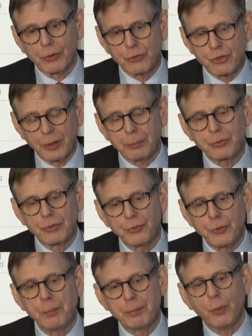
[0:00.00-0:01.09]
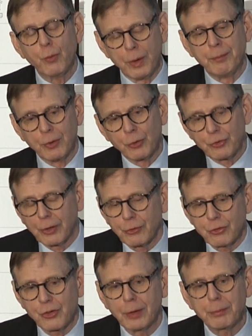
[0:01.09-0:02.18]
on ships. If you put windmills on
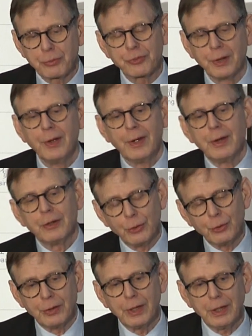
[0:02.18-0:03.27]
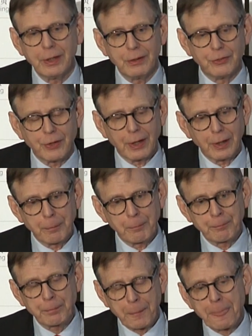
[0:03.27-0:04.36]
ships, you'd need
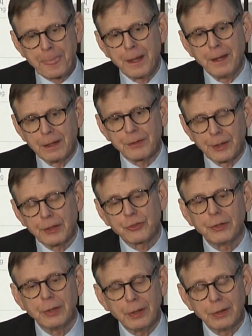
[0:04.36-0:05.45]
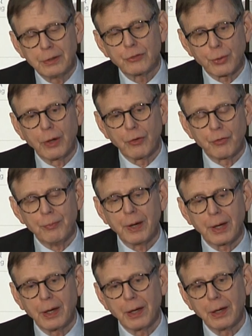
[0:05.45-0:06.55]
12
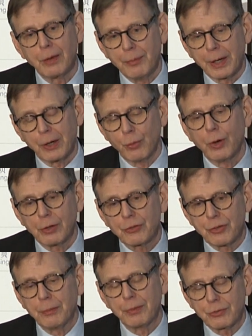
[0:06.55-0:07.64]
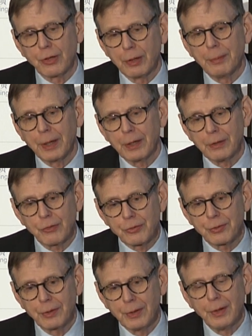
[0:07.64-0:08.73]
megawatt
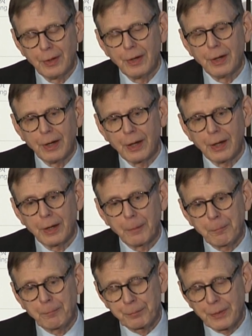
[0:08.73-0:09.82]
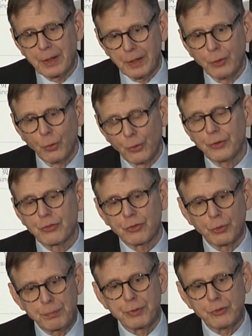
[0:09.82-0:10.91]
turbines in order
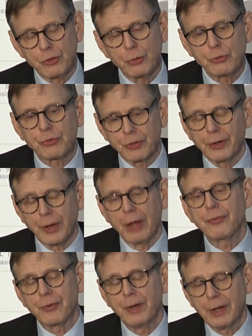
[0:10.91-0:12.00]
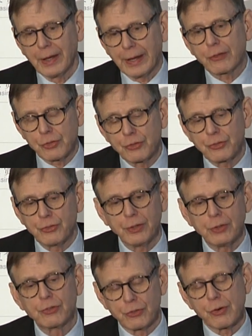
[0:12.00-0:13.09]
to produce enough
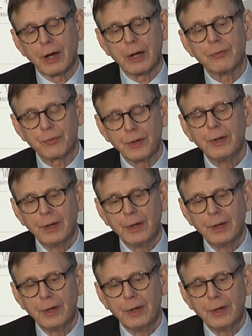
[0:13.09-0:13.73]
electricity to drive